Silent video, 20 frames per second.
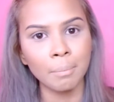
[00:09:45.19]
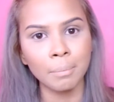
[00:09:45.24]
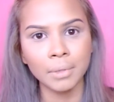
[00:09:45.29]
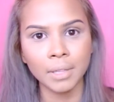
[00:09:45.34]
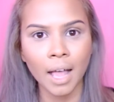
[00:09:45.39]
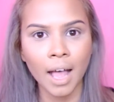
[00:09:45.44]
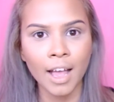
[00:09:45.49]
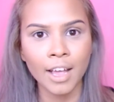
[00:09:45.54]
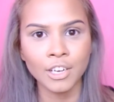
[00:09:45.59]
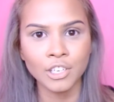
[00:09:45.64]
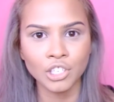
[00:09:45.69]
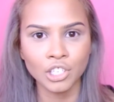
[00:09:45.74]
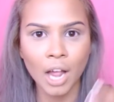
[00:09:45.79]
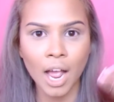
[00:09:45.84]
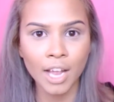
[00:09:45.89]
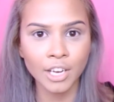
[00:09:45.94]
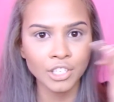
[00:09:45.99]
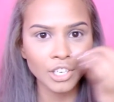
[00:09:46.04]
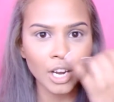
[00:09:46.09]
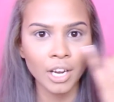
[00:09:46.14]
blush,
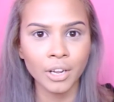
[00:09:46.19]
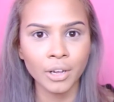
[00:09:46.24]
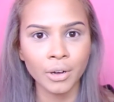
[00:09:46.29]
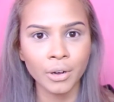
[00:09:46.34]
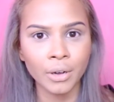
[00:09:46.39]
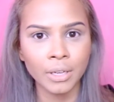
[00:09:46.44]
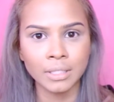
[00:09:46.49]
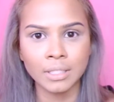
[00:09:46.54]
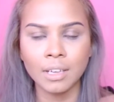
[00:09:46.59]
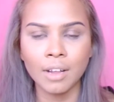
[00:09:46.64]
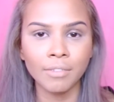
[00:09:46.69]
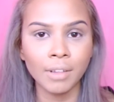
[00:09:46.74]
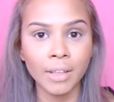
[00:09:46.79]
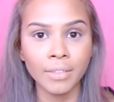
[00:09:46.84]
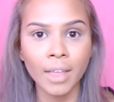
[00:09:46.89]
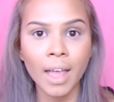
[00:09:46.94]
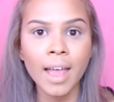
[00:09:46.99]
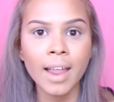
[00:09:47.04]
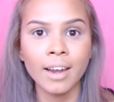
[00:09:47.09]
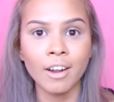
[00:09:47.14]
eyeshadow and stuff
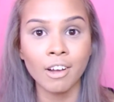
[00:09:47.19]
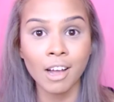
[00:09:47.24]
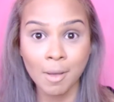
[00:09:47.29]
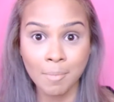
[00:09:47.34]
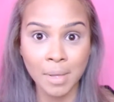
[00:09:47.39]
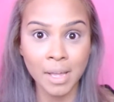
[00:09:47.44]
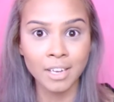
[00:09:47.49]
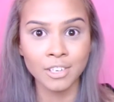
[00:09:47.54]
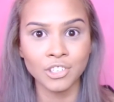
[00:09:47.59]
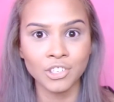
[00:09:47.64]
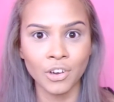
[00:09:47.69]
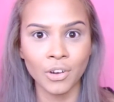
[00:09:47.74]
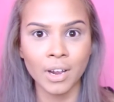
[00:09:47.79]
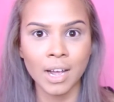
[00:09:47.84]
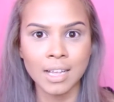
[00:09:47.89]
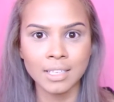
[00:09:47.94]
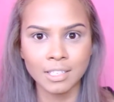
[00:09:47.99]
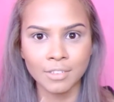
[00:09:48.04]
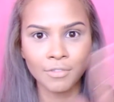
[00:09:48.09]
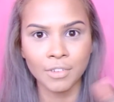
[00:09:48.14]
like that, and I'll come back and show you
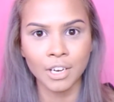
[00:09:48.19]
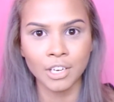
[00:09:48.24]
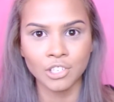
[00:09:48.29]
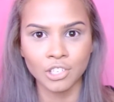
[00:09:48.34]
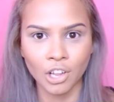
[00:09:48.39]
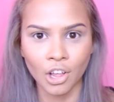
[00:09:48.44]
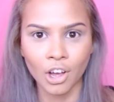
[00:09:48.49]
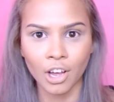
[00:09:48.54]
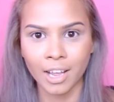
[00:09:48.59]
guys the finished look.